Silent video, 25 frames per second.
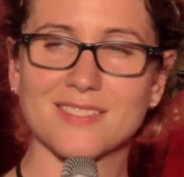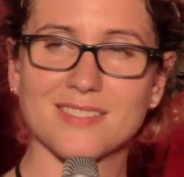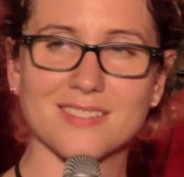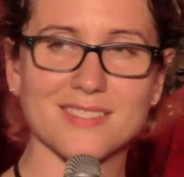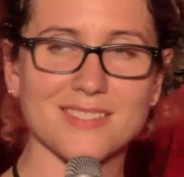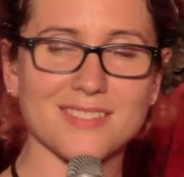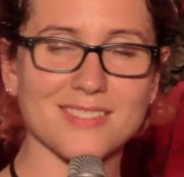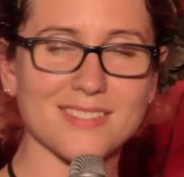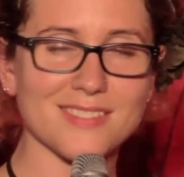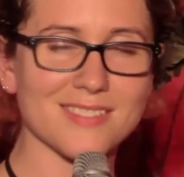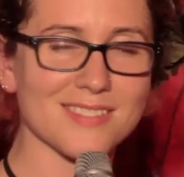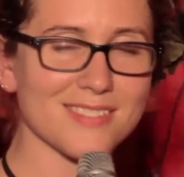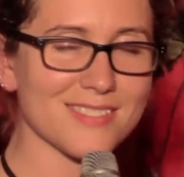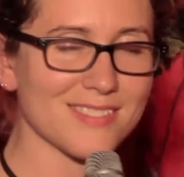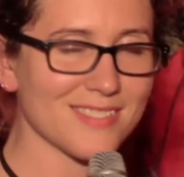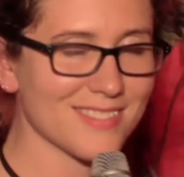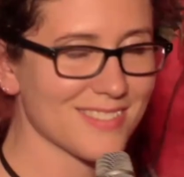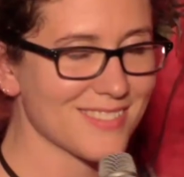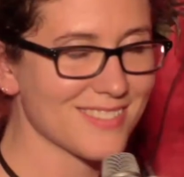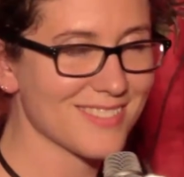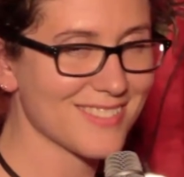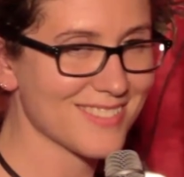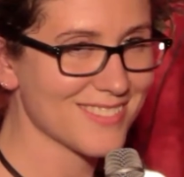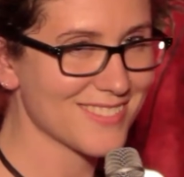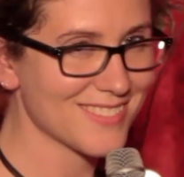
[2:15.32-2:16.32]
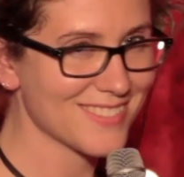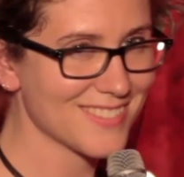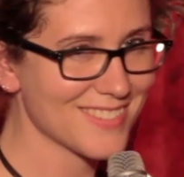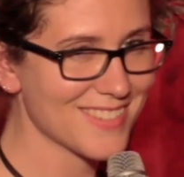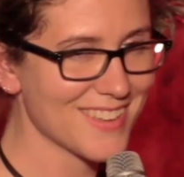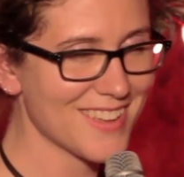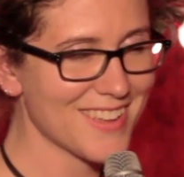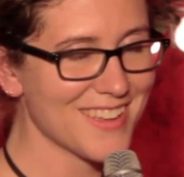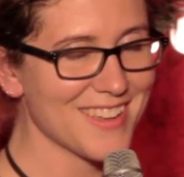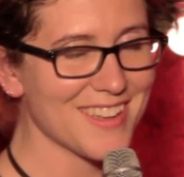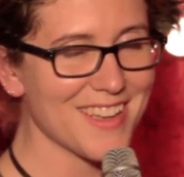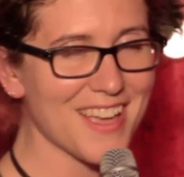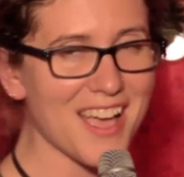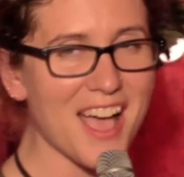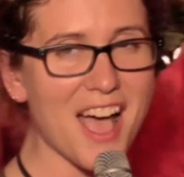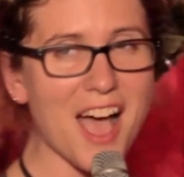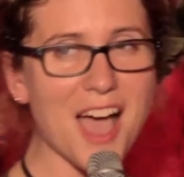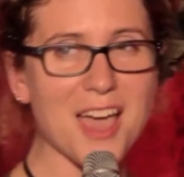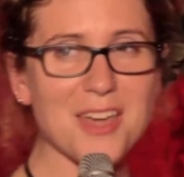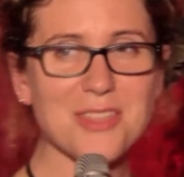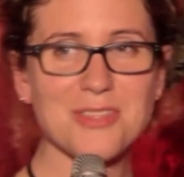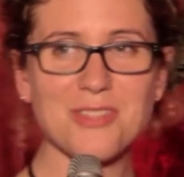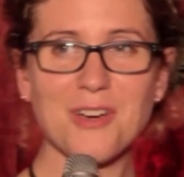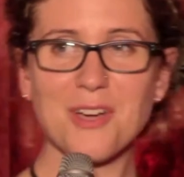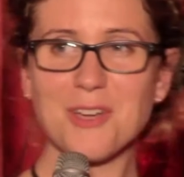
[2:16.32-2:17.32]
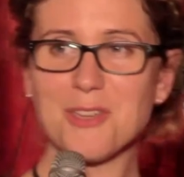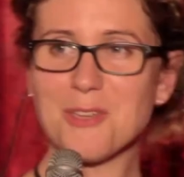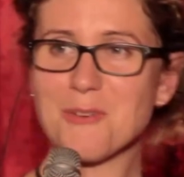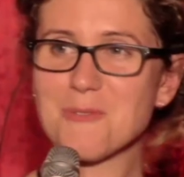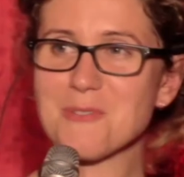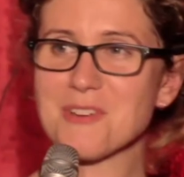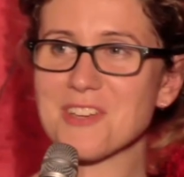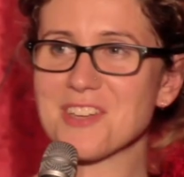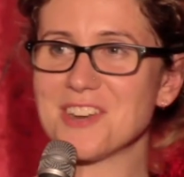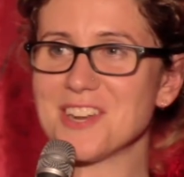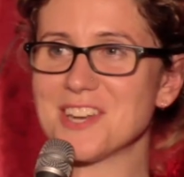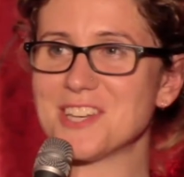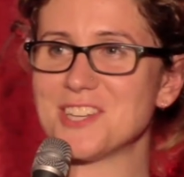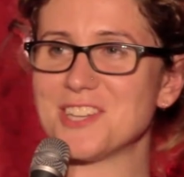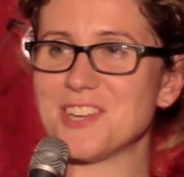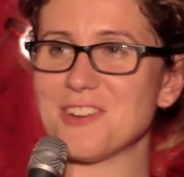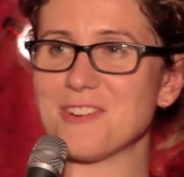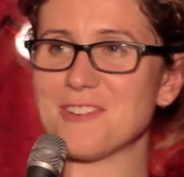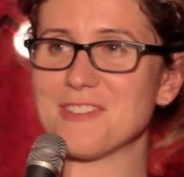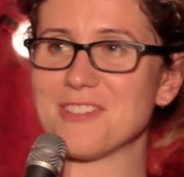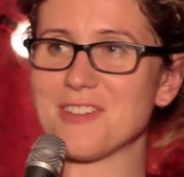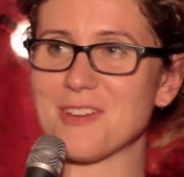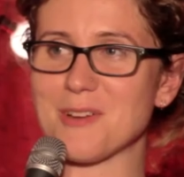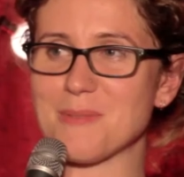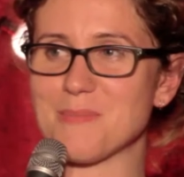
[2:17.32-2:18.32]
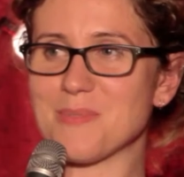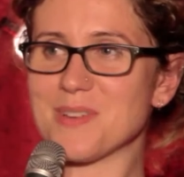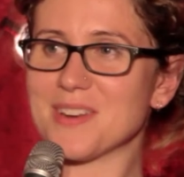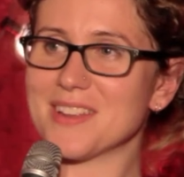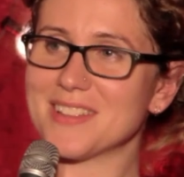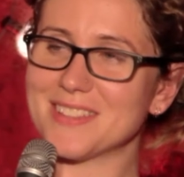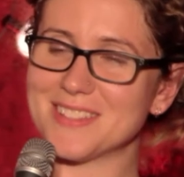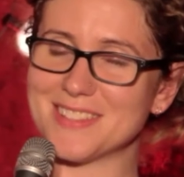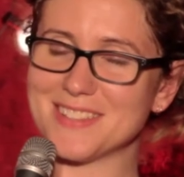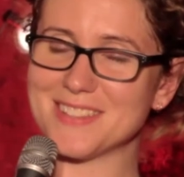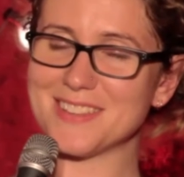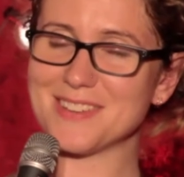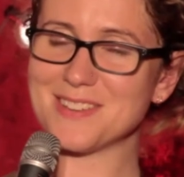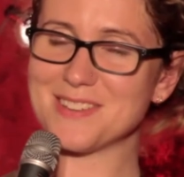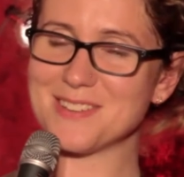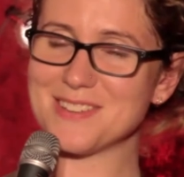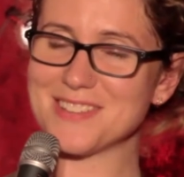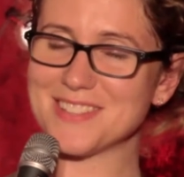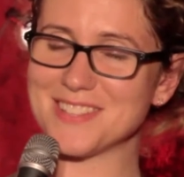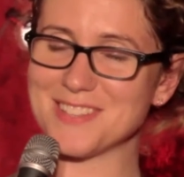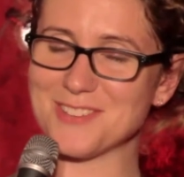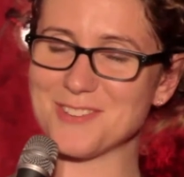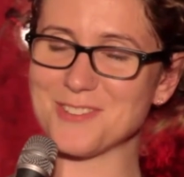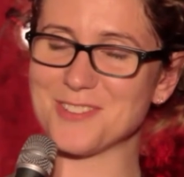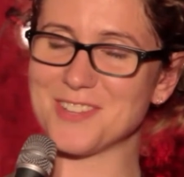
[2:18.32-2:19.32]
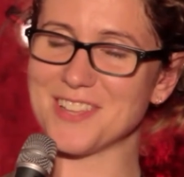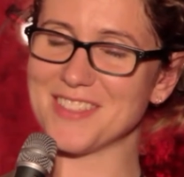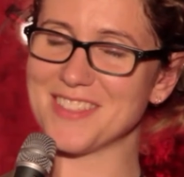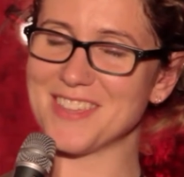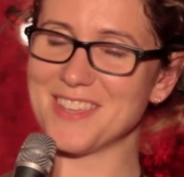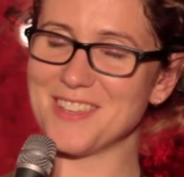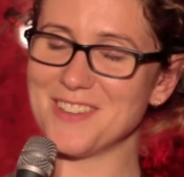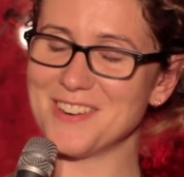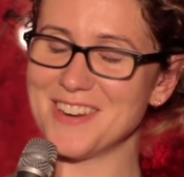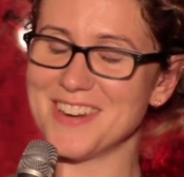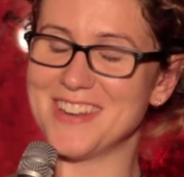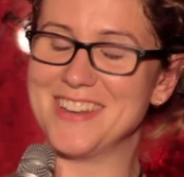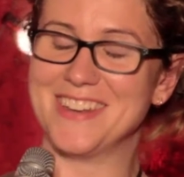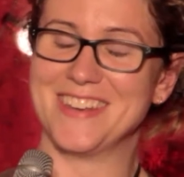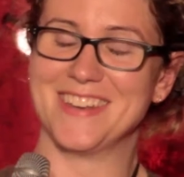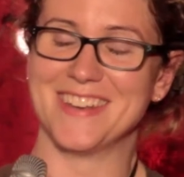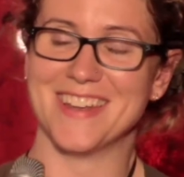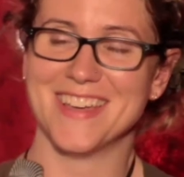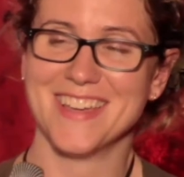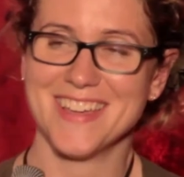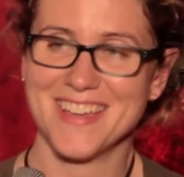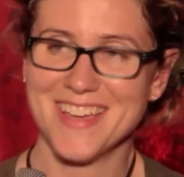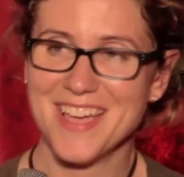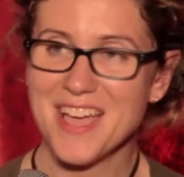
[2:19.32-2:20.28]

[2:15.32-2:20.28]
I thought you were gonna cheer there, but it's interesting that you didn't.